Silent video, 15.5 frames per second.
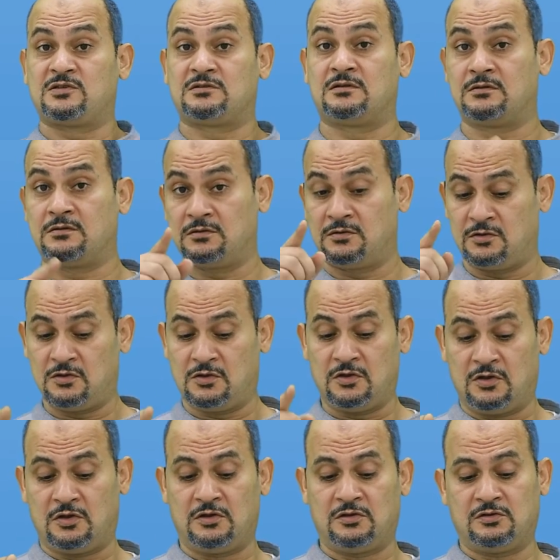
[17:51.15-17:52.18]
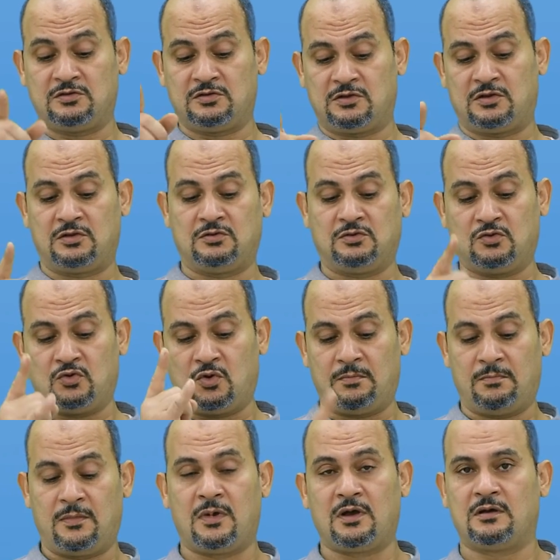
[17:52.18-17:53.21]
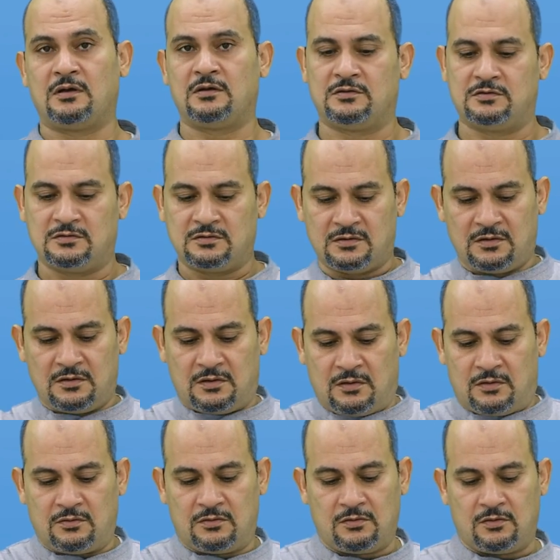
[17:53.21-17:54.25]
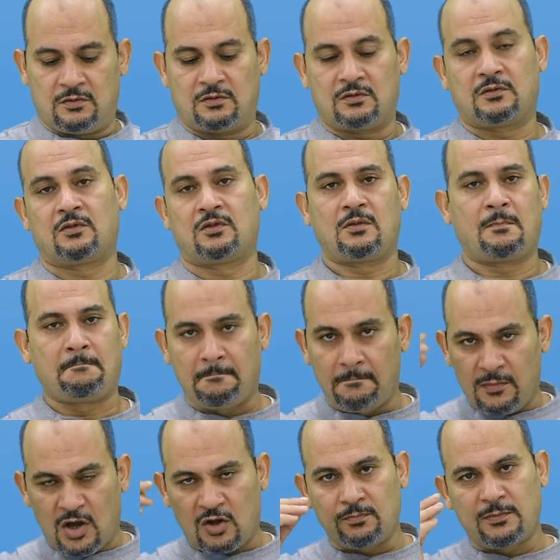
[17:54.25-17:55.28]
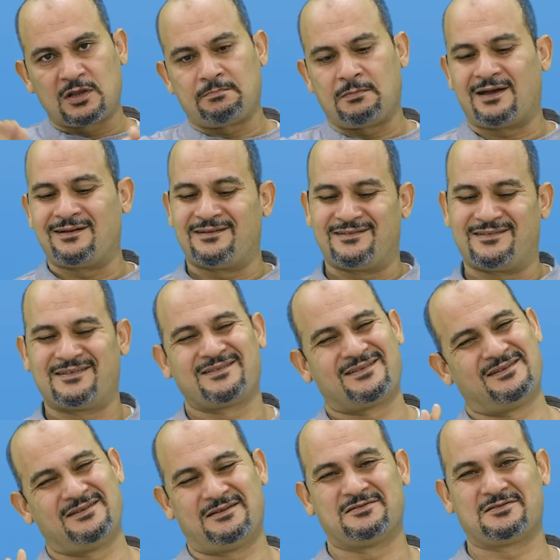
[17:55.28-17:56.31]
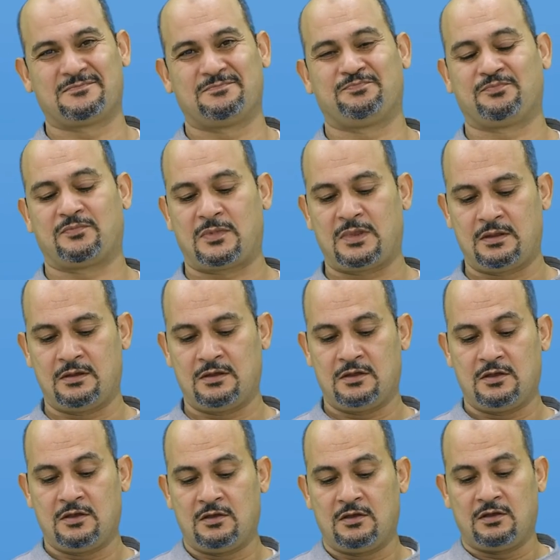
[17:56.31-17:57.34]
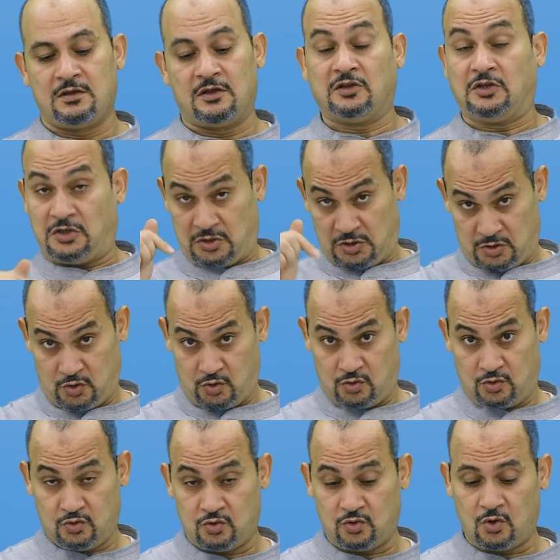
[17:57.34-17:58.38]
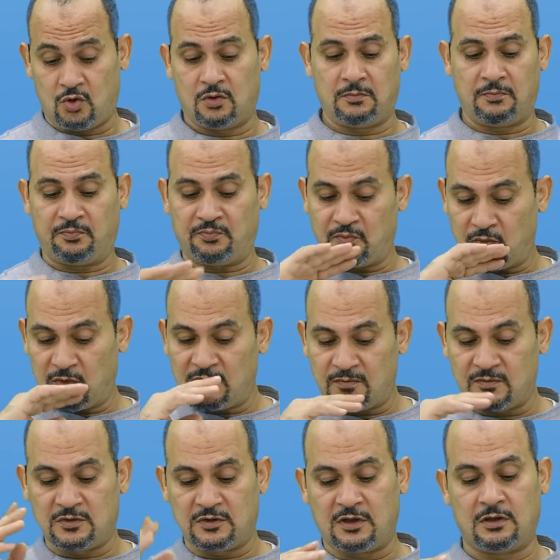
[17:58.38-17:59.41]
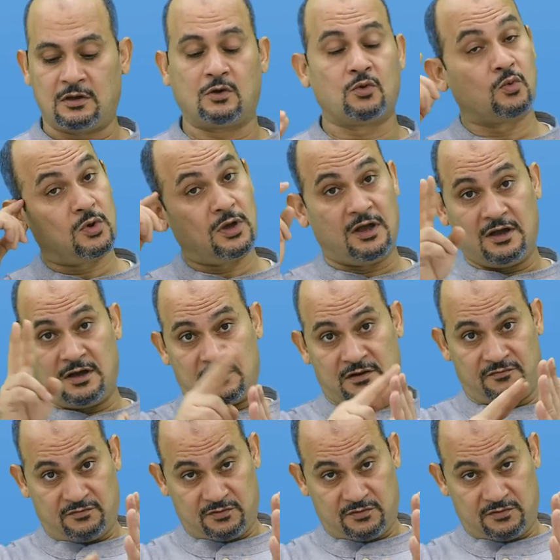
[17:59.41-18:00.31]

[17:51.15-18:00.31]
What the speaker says: Now let's go along with the second question we have. What activities can be practiced during family celebrations? So what can we do during these family celebrations?